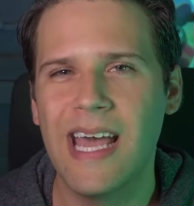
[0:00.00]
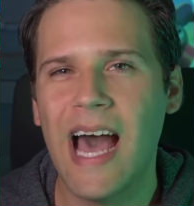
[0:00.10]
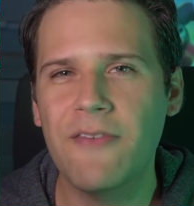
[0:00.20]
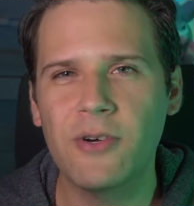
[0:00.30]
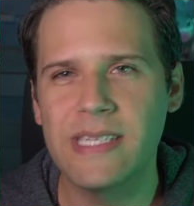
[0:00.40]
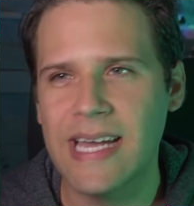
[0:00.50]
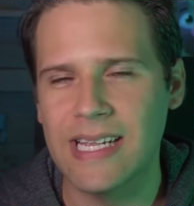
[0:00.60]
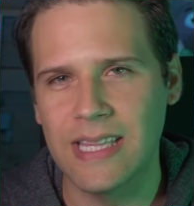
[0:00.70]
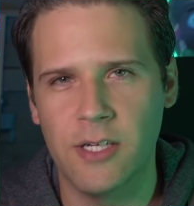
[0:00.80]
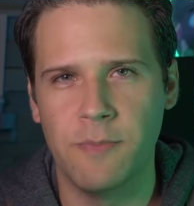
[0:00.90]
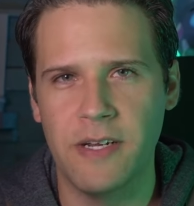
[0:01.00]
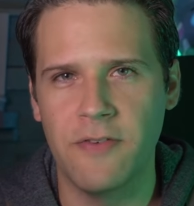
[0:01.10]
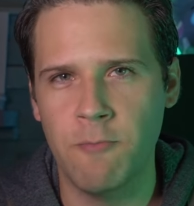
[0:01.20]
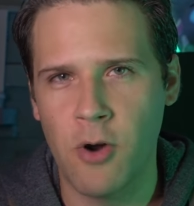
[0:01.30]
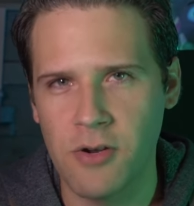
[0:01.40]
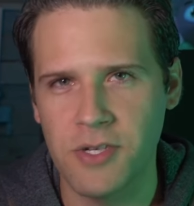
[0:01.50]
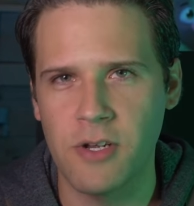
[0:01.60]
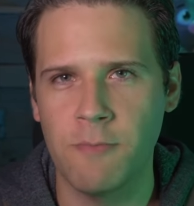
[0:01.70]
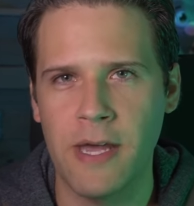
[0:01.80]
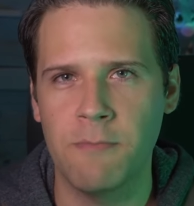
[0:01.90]
I've always had a little bit of a
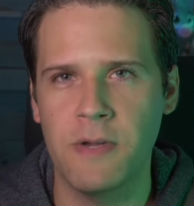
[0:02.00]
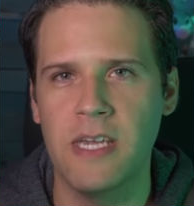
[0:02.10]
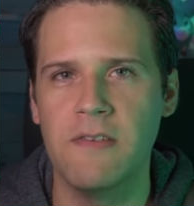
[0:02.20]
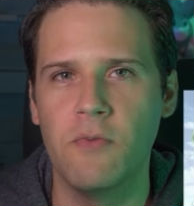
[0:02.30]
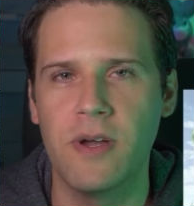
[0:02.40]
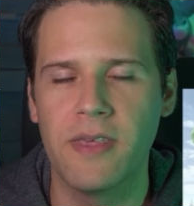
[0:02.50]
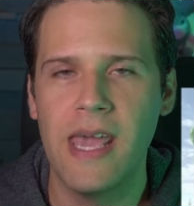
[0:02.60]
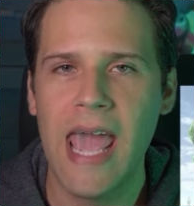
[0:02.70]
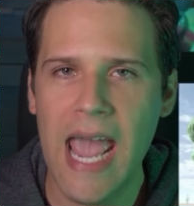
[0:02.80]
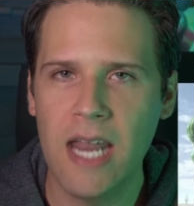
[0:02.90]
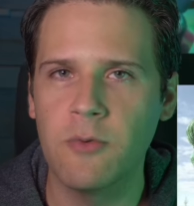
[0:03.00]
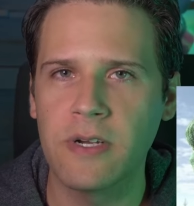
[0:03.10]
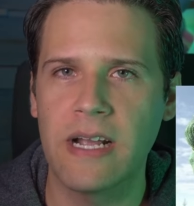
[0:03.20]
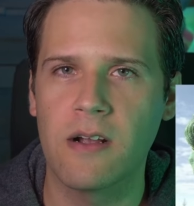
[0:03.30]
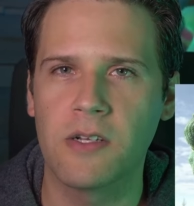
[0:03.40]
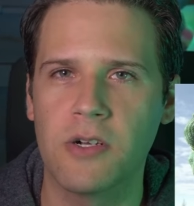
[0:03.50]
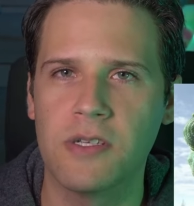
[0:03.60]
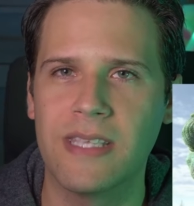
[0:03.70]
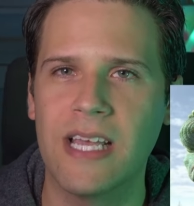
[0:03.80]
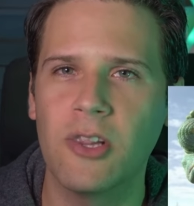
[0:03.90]
personal pet peeve with animal
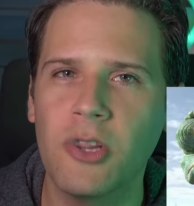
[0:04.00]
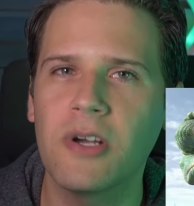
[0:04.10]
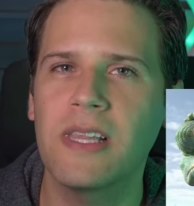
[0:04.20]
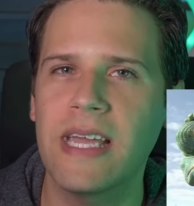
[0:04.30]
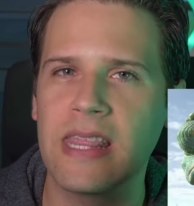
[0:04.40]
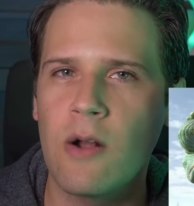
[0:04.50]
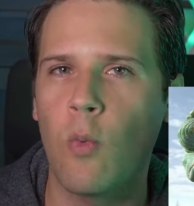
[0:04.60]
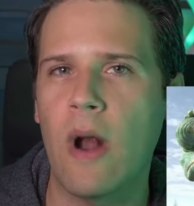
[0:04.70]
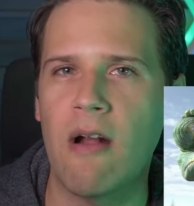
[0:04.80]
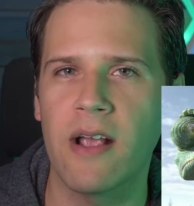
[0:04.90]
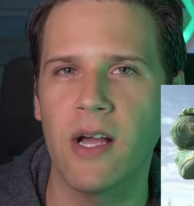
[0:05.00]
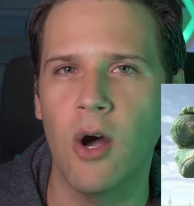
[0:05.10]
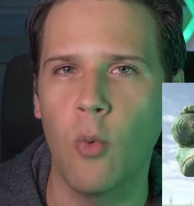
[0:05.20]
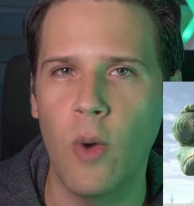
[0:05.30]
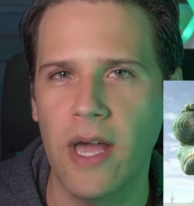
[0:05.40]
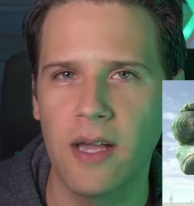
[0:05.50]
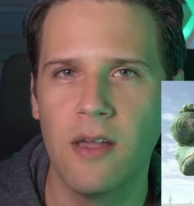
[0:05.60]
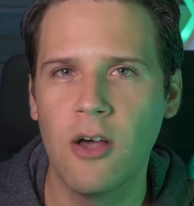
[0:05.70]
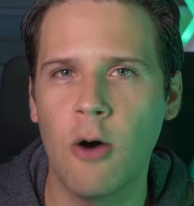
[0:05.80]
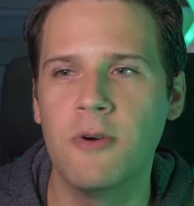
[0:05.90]
characters that look like they're wearing a wig
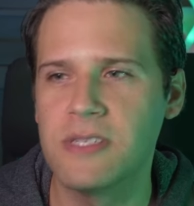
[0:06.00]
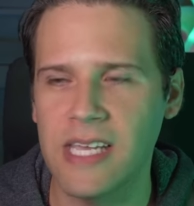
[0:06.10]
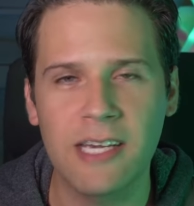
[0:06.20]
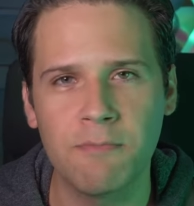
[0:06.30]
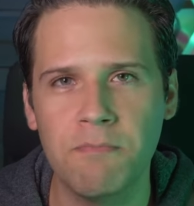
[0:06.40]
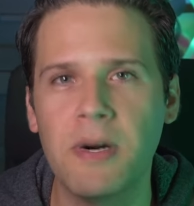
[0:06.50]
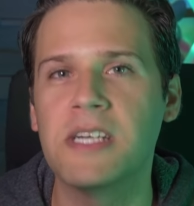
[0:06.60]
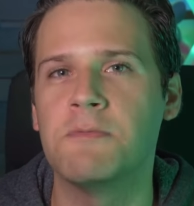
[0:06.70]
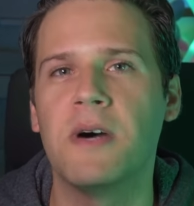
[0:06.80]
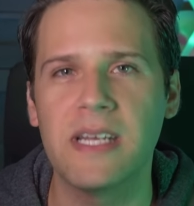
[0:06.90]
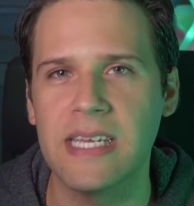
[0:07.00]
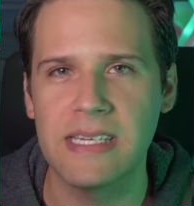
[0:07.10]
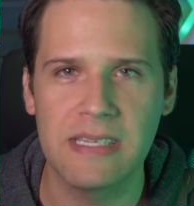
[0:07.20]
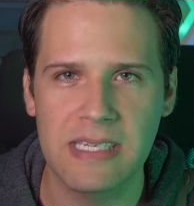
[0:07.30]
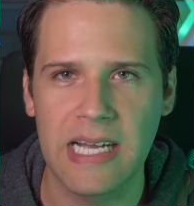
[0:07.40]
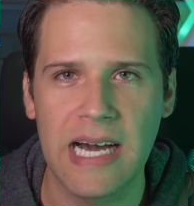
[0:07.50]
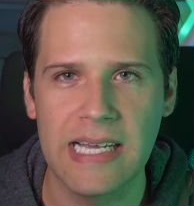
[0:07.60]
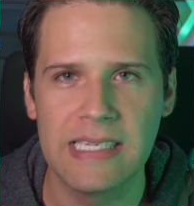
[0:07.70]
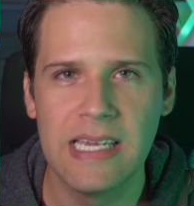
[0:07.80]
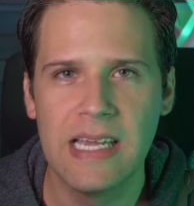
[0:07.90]
almost like Bugs Bunny in
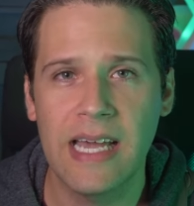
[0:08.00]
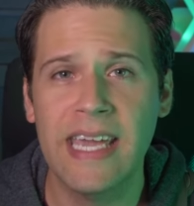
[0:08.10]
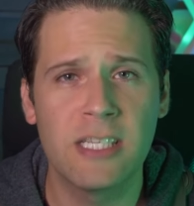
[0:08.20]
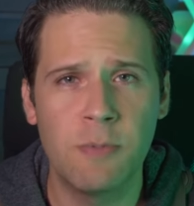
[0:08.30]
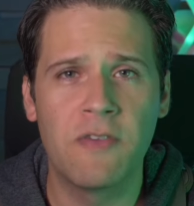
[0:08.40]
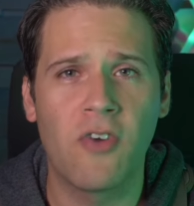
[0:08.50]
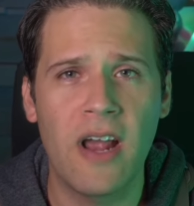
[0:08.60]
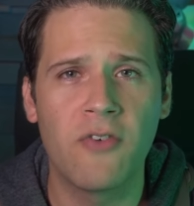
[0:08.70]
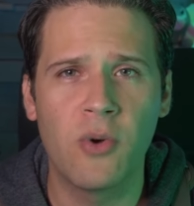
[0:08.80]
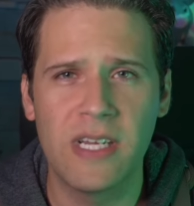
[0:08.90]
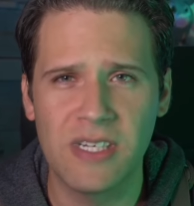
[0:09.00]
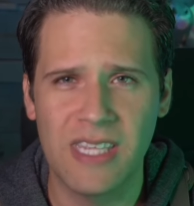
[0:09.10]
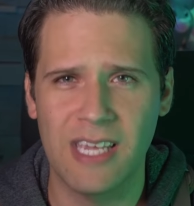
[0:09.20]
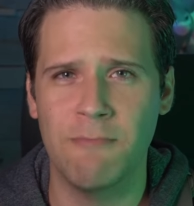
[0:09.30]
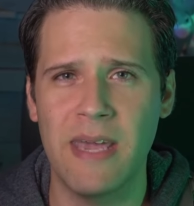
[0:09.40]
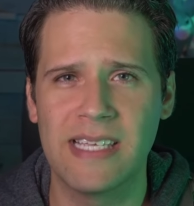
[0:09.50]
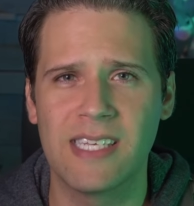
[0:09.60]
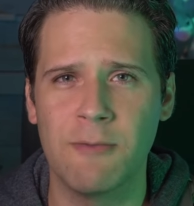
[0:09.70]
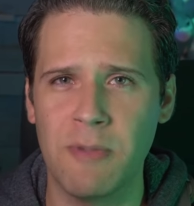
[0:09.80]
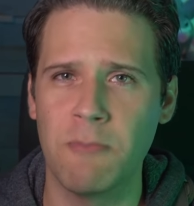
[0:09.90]
disguise. I can't speak for everyone, I just think it makes
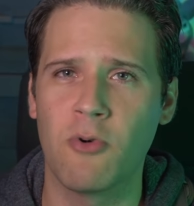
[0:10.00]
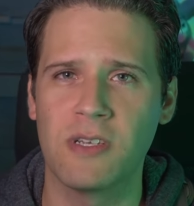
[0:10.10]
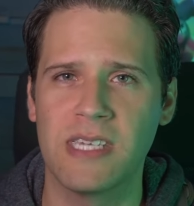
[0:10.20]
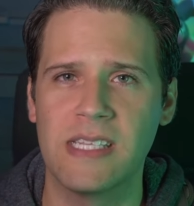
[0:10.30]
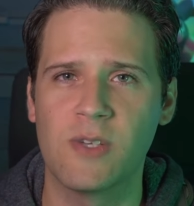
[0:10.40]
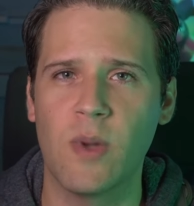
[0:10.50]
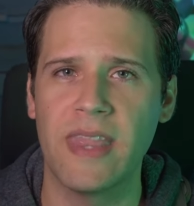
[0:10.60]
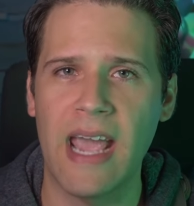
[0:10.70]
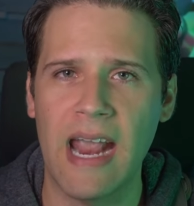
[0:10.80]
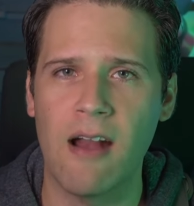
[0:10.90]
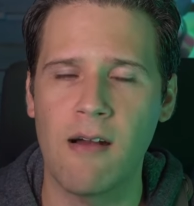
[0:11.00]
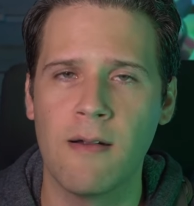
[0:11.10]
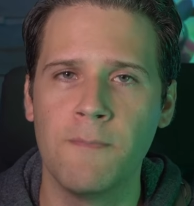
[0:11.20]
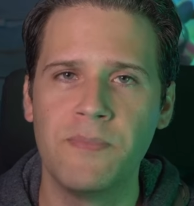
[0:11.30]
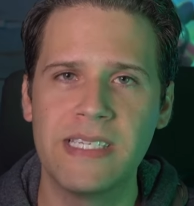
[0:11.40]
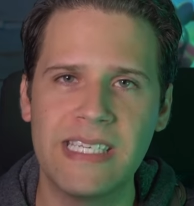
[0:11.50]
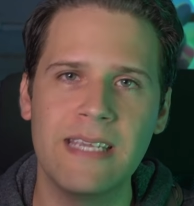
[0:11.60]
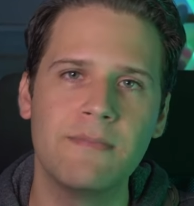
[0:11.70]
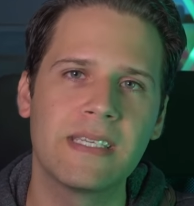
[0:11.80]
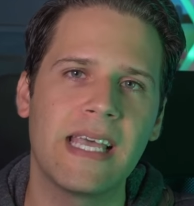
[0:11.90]
a bit more sense when the hair
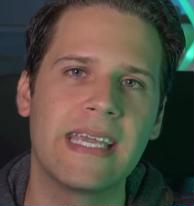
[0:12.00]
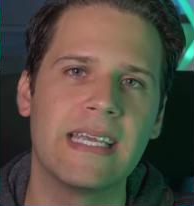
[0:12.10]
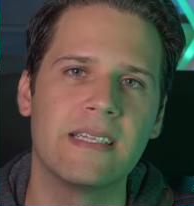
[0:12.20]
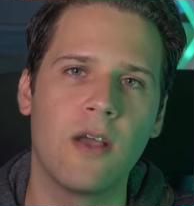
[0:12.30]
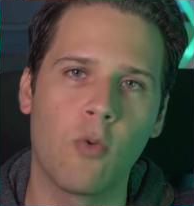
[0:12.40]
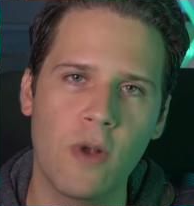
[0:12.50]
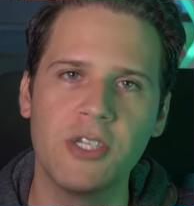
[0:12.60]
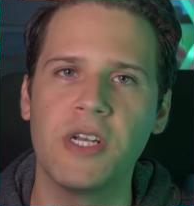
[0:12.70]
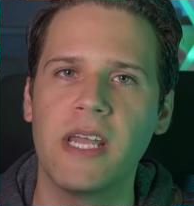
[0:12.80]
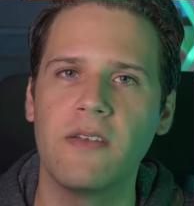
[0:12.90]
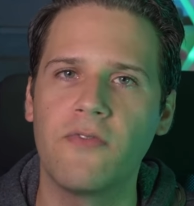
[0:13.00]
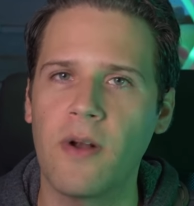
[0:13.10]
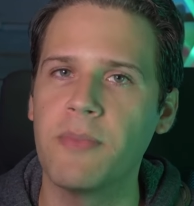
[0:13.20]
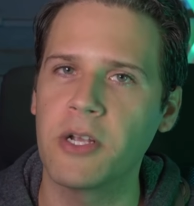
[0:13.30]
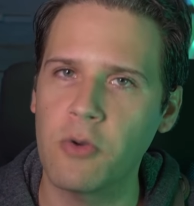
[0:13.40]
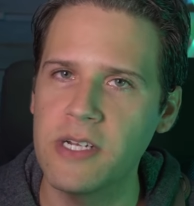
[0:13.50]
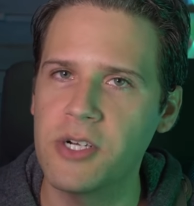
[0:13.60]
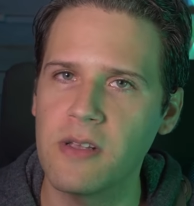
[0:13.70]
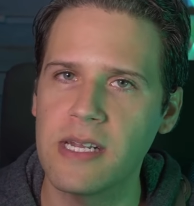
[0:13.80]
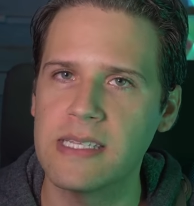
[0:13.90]
seems like it originated from the
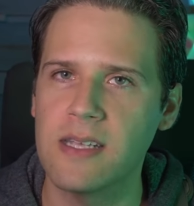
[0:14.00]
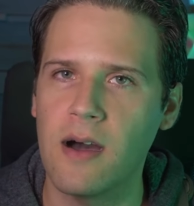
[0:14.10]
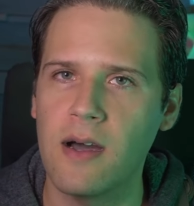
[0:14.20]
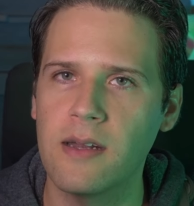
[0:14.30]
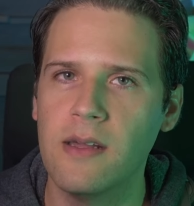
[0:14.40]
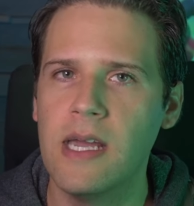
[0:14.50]
creature that it's on,